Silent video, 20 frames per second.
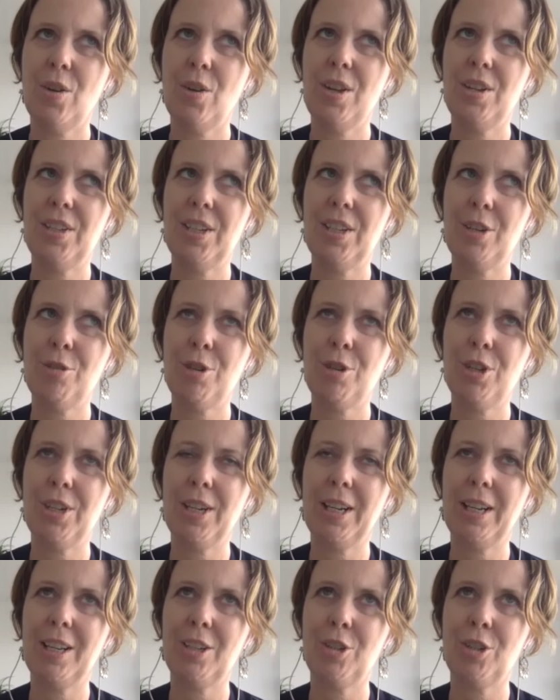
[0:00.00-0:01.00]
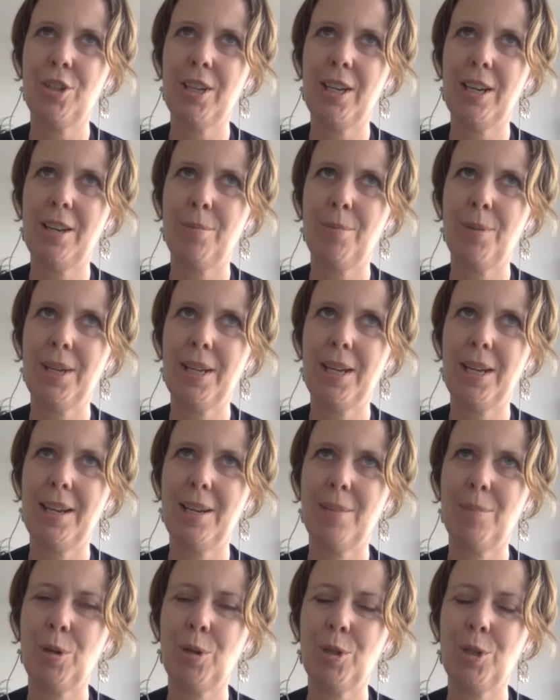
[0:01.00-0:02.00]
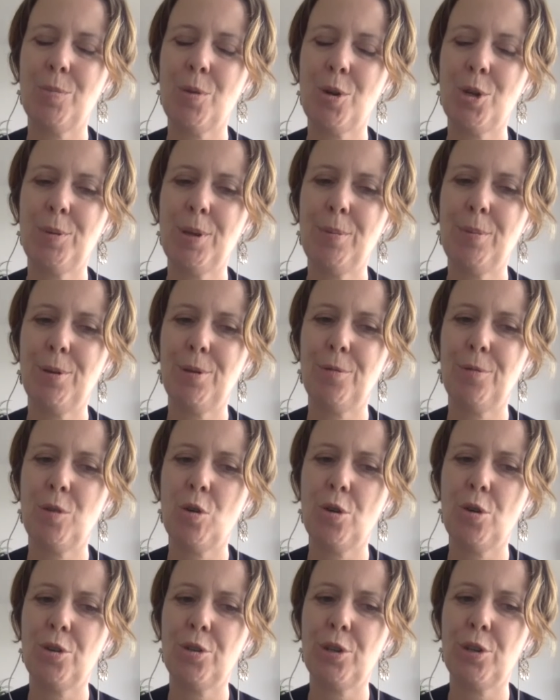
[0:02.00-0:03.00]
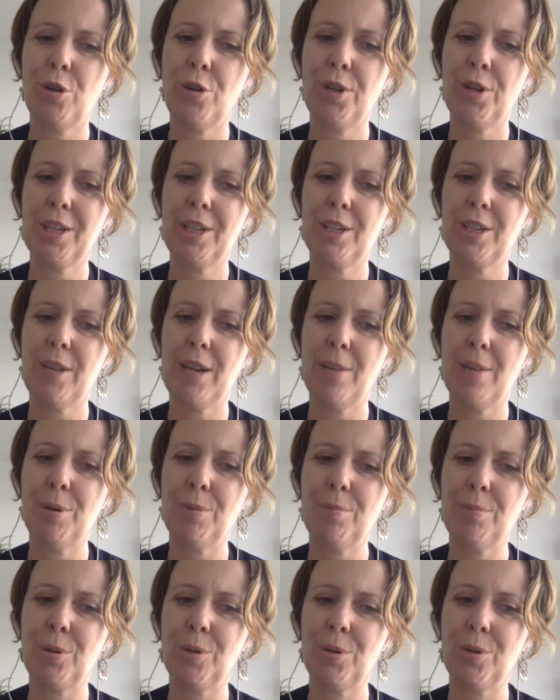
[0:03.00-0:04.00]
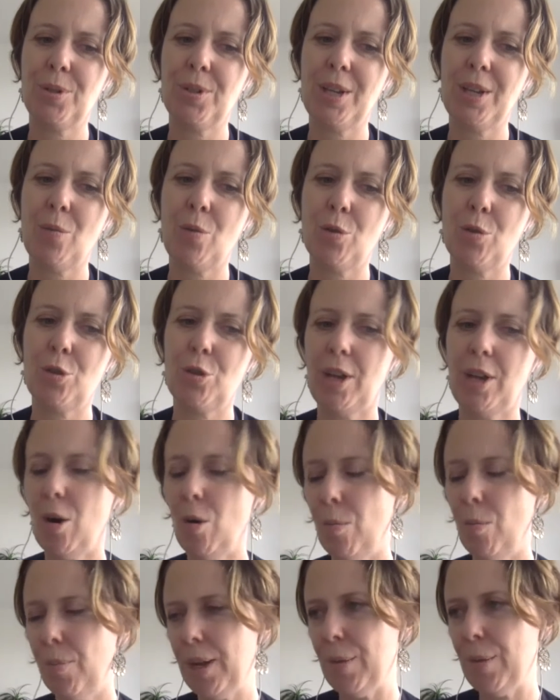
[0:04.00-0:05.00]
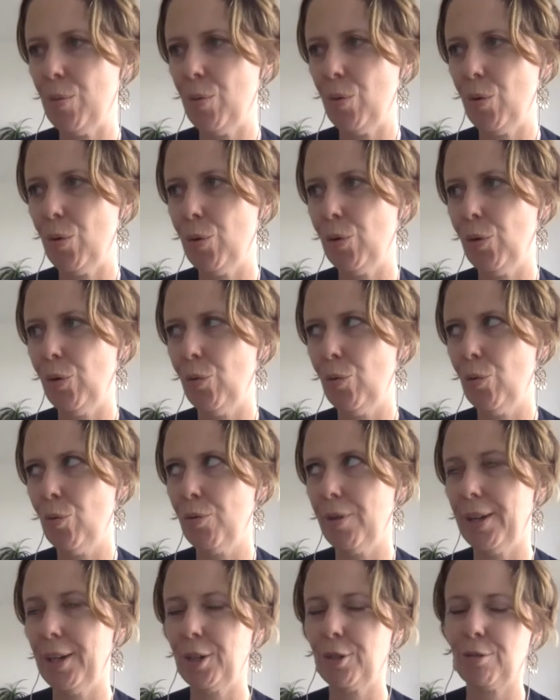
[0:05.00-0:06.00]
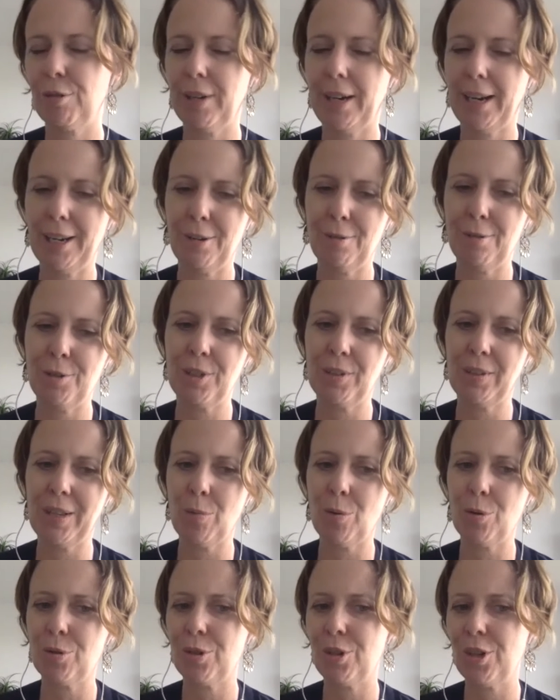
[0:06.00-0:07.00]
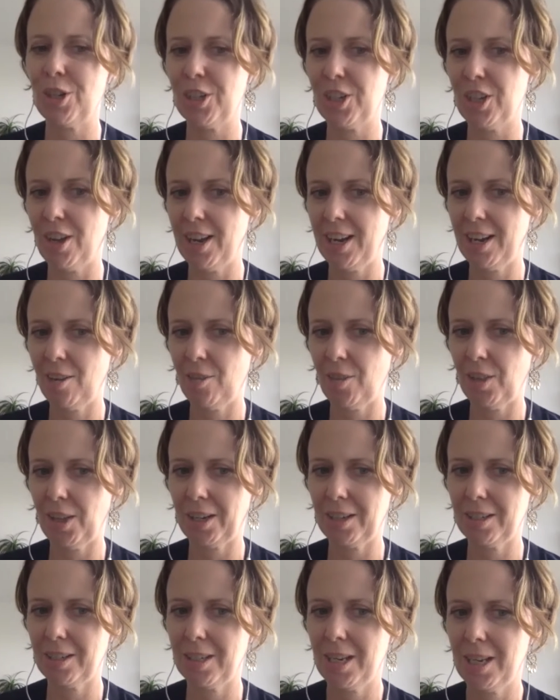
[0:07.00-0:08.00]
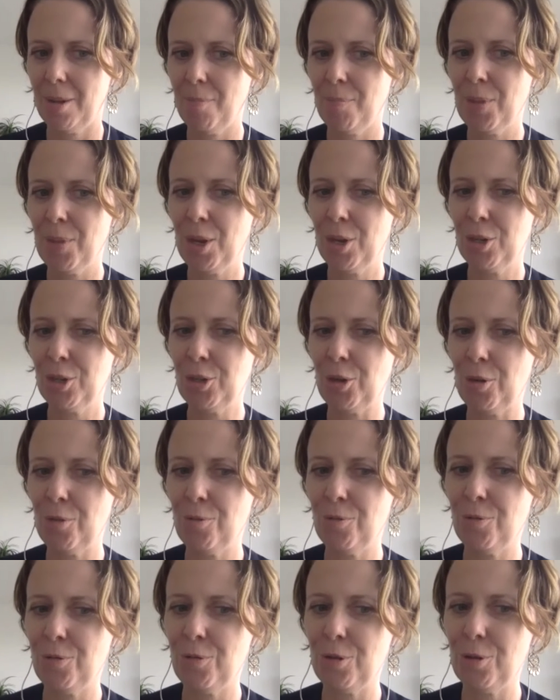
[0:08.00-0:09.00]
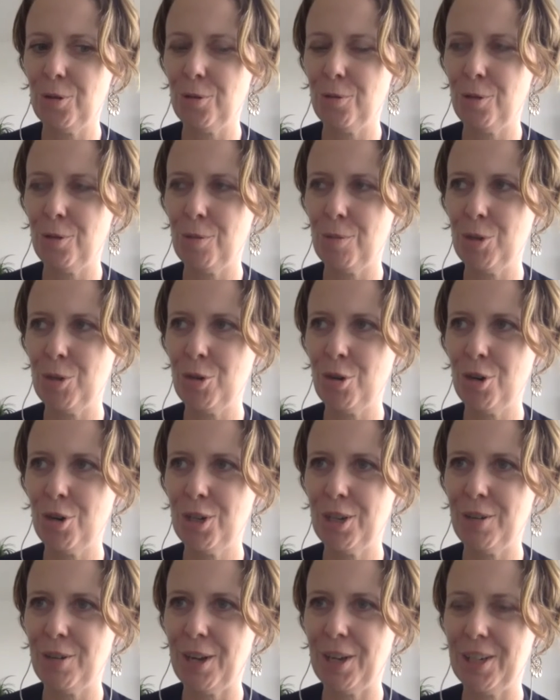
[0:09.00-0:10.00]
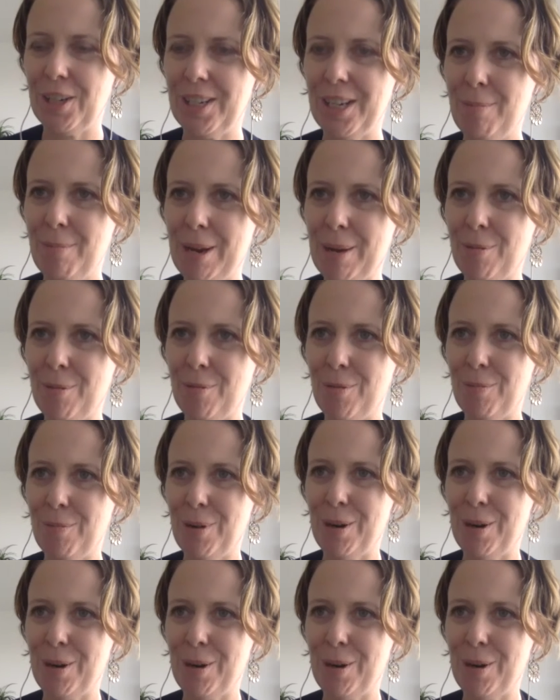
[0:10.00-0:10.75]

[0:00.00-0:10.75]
it's interesting, as you said at the beginning, because most people have gone into learning and development because they want to help people, or they're creatives and they want to design things. So for the majority of L&D people,